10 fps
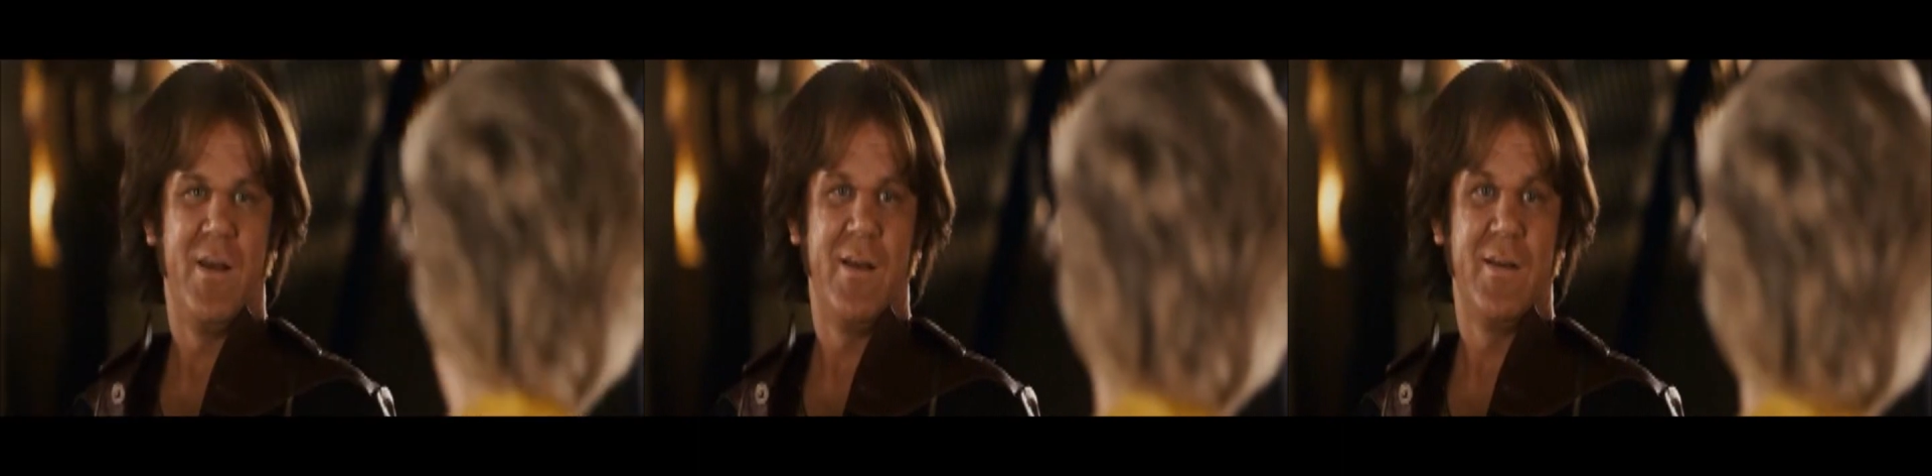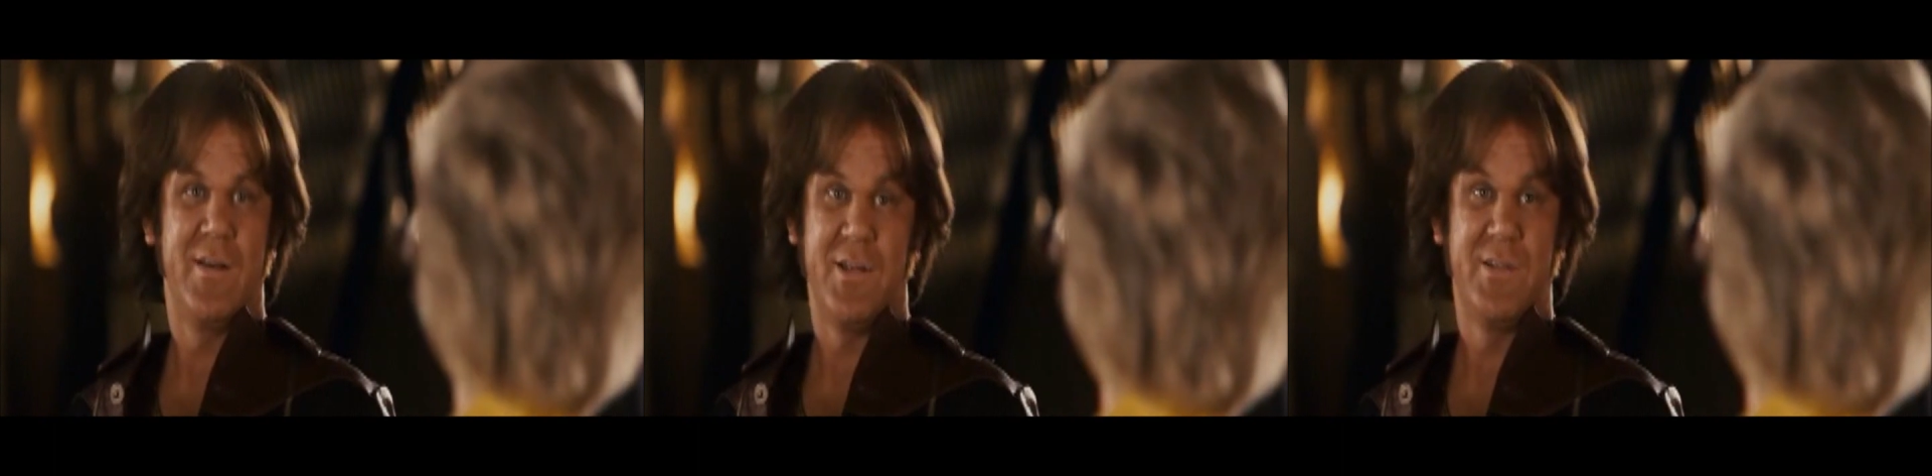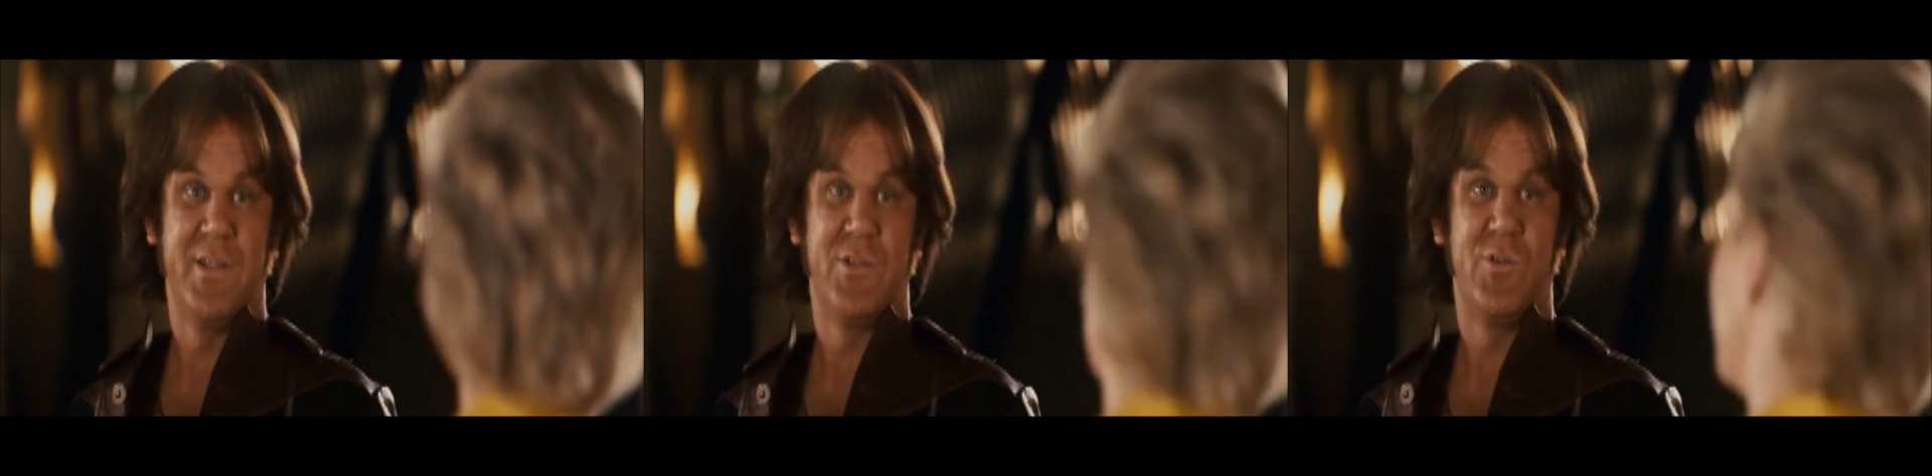Uh,
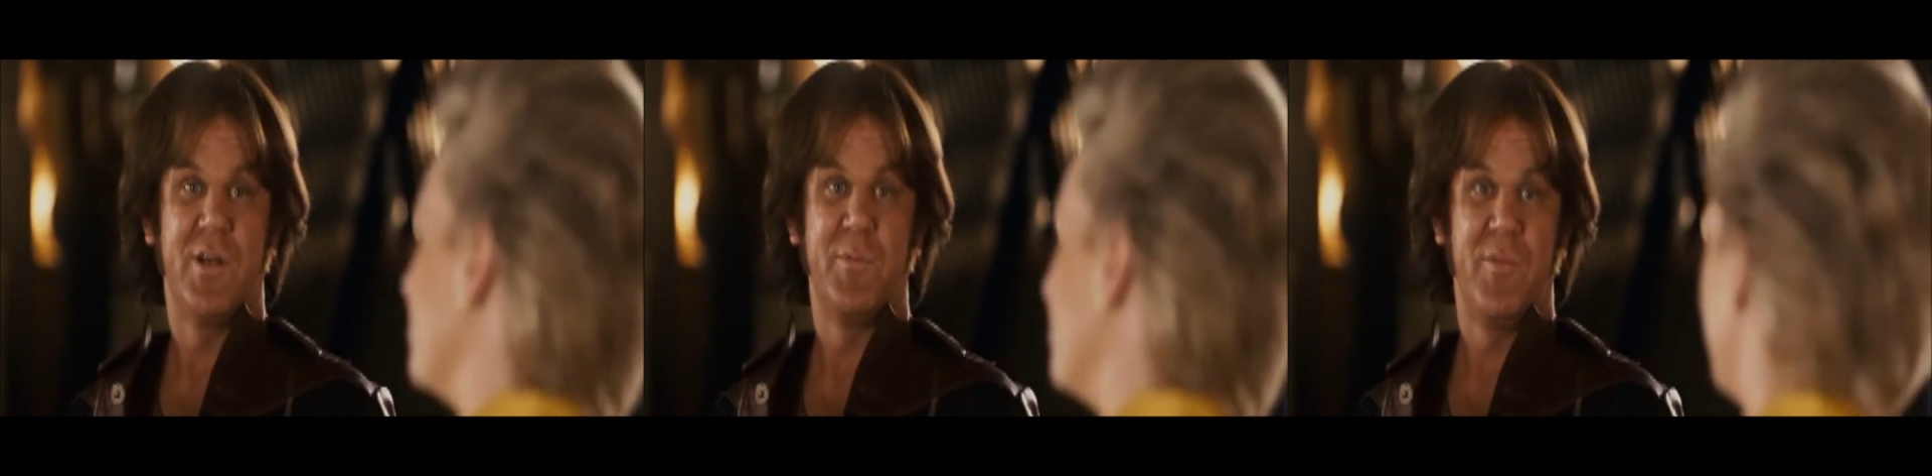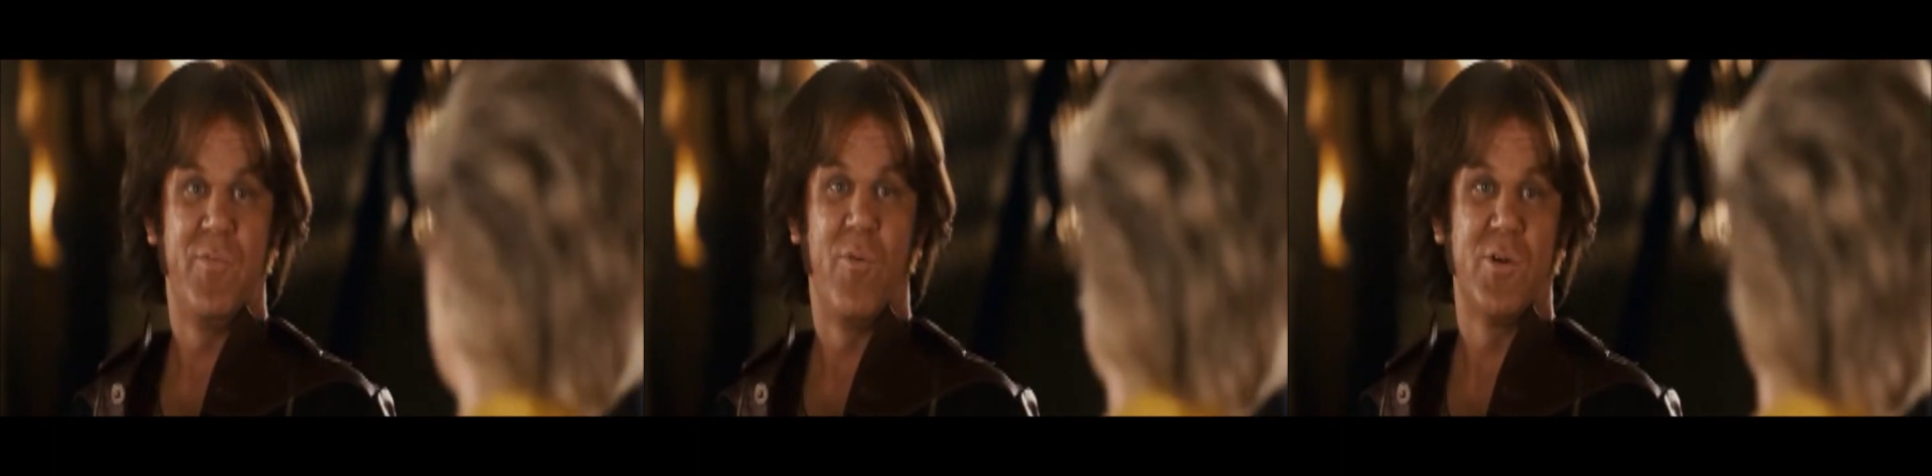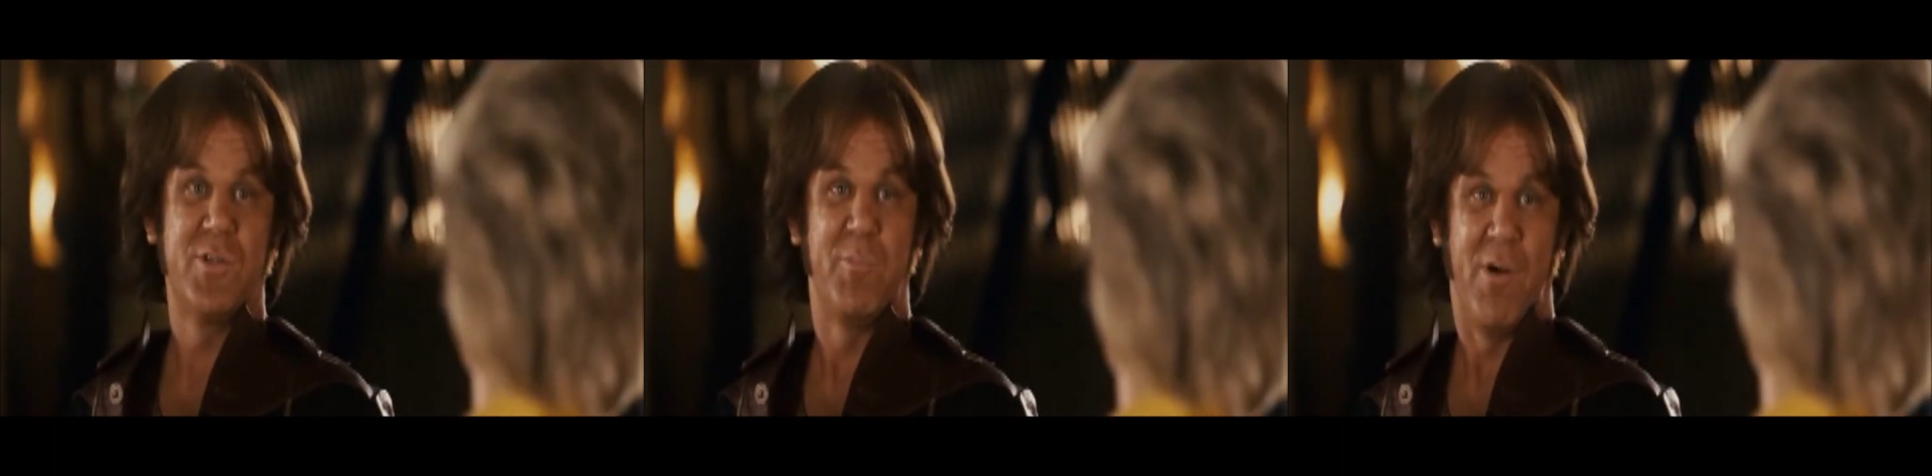custody is trying to be
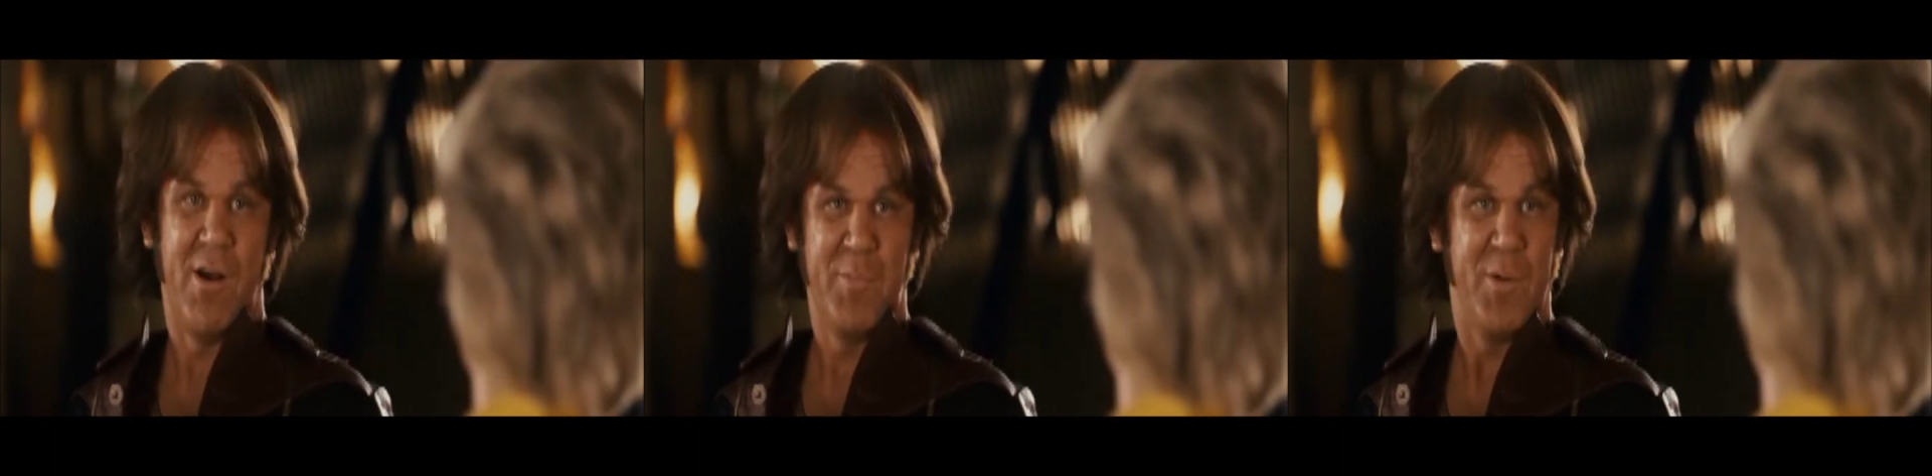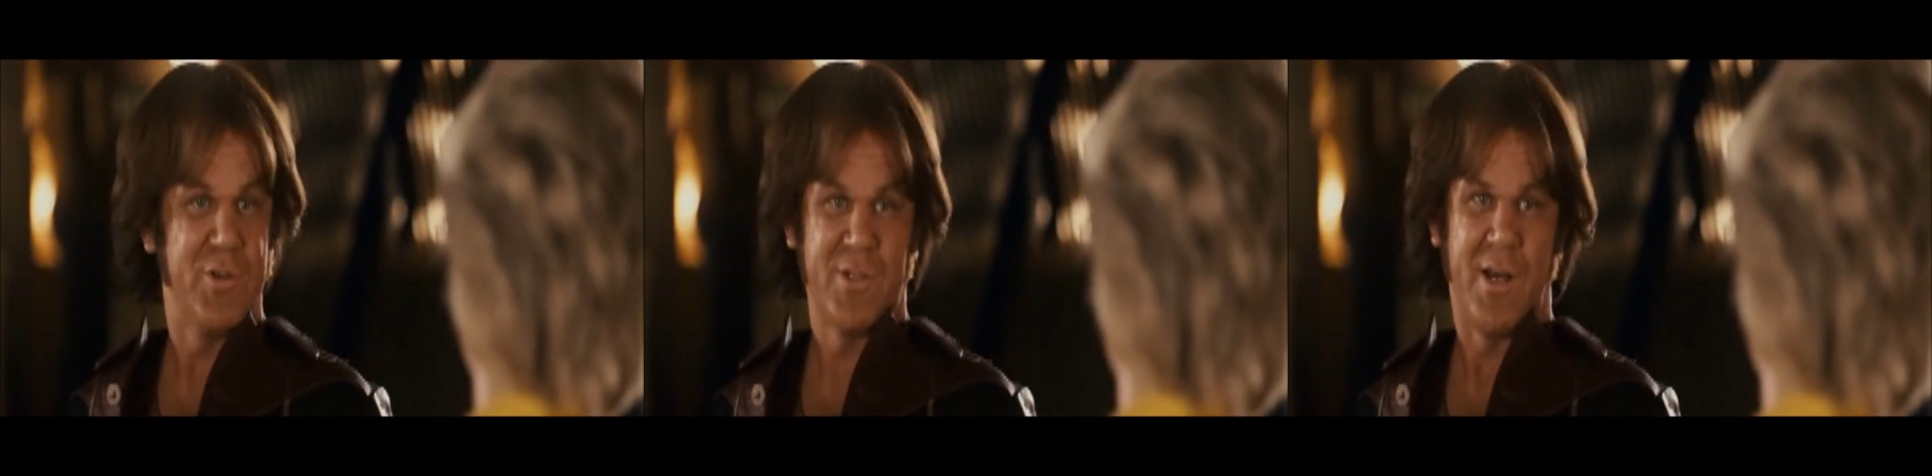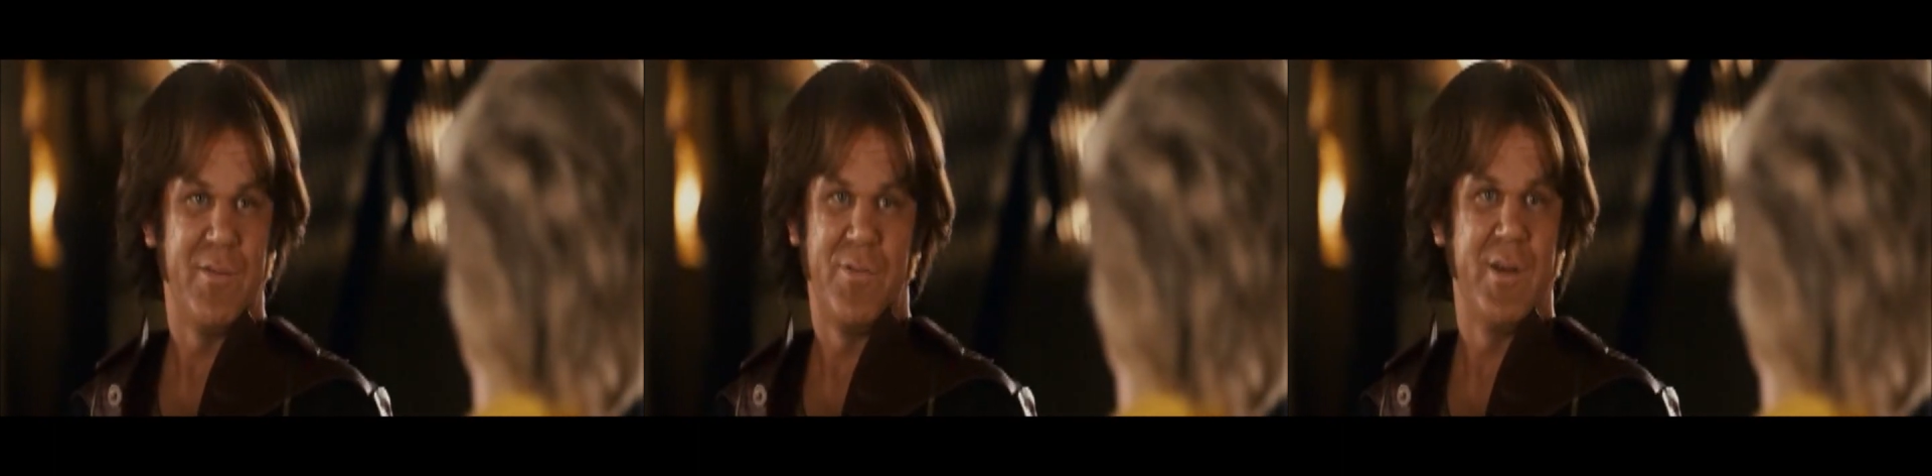forced upon me,
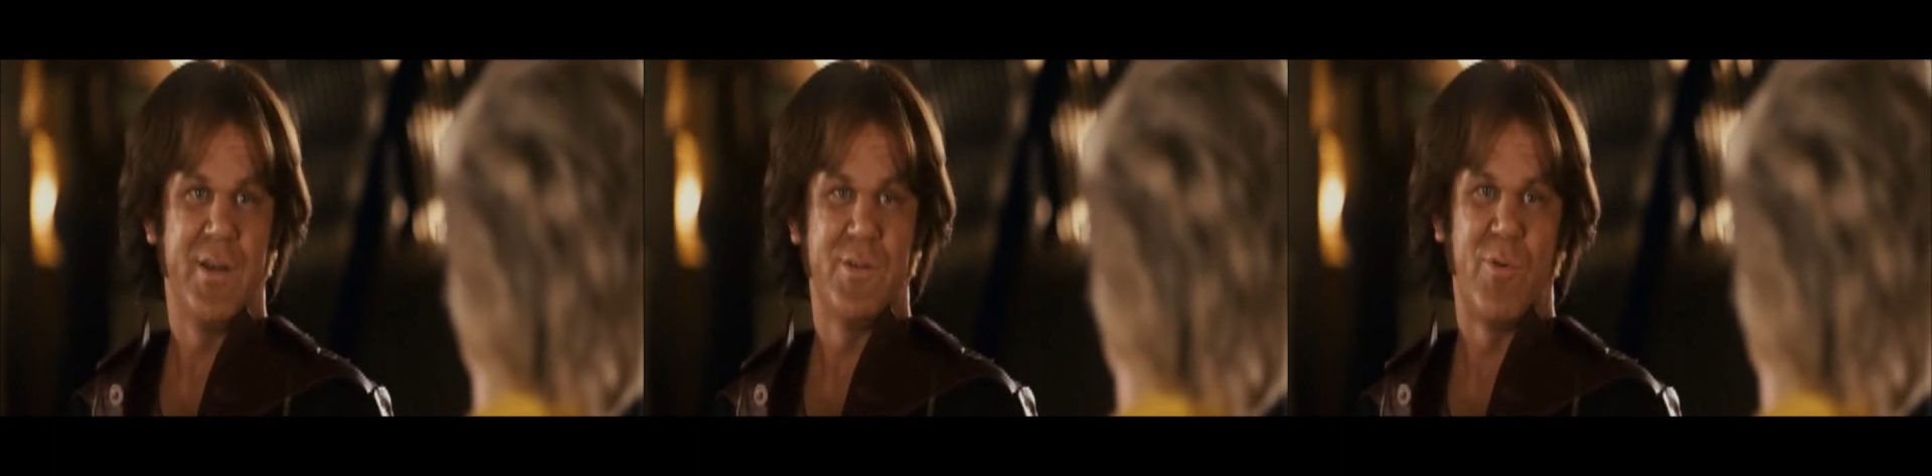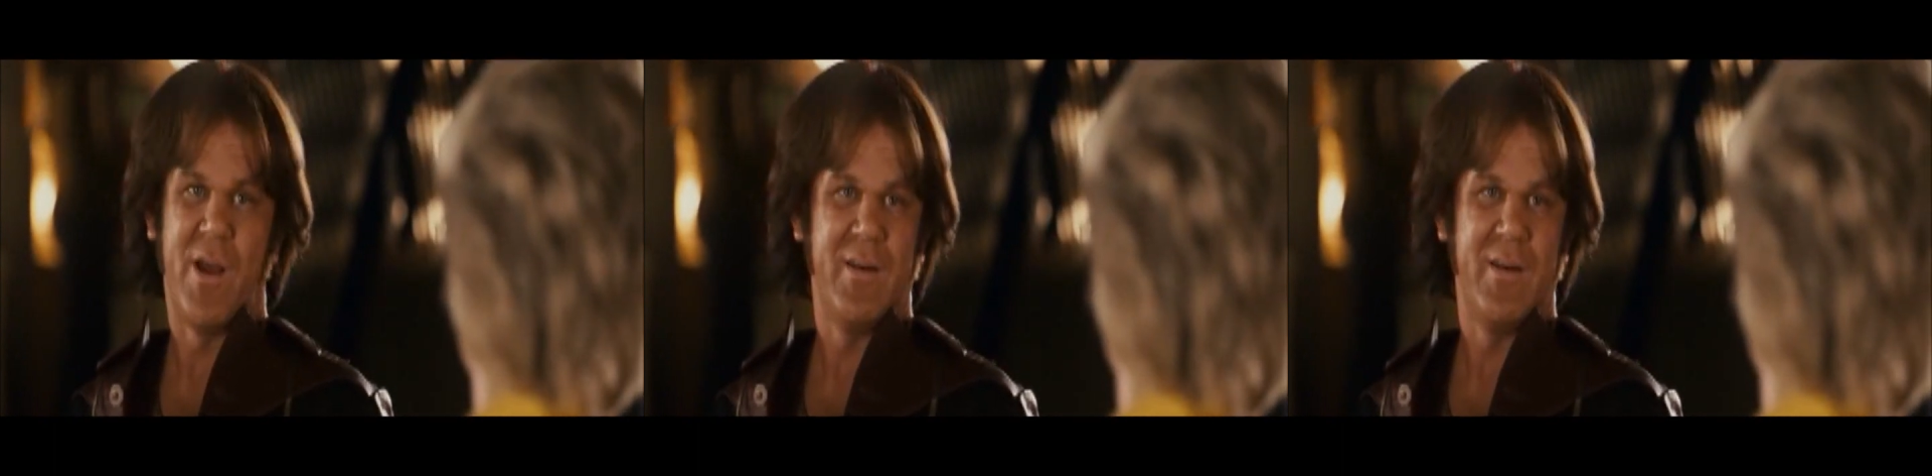which I don't think is